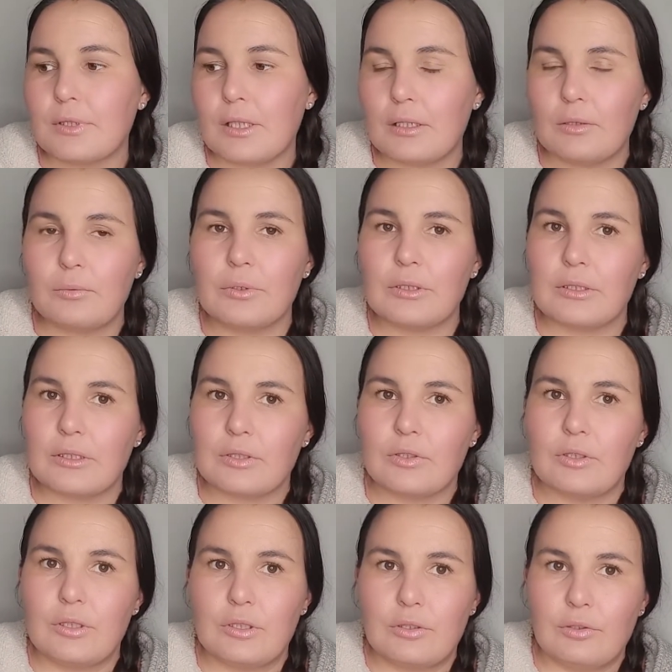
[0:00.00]
color work that you
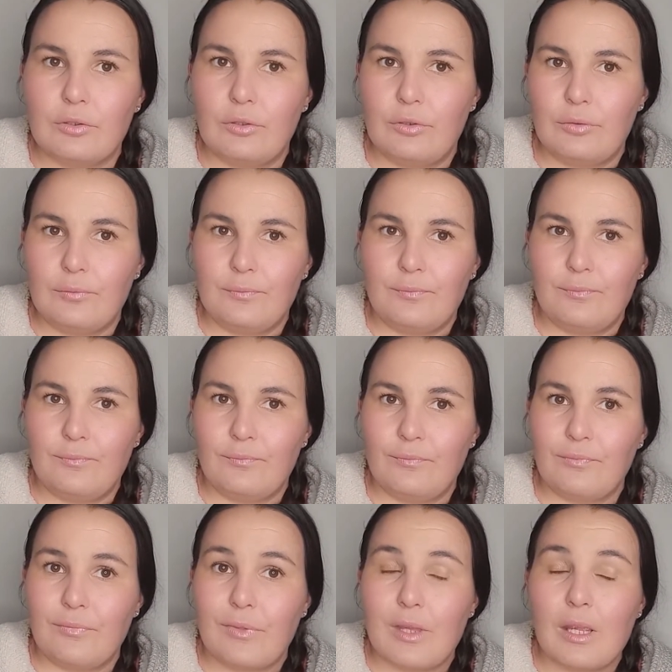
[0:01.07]
need to
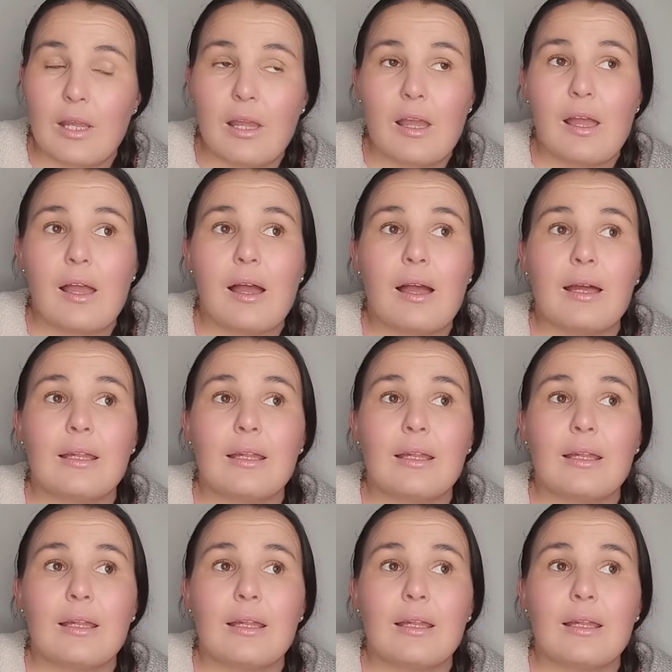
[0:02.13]
do.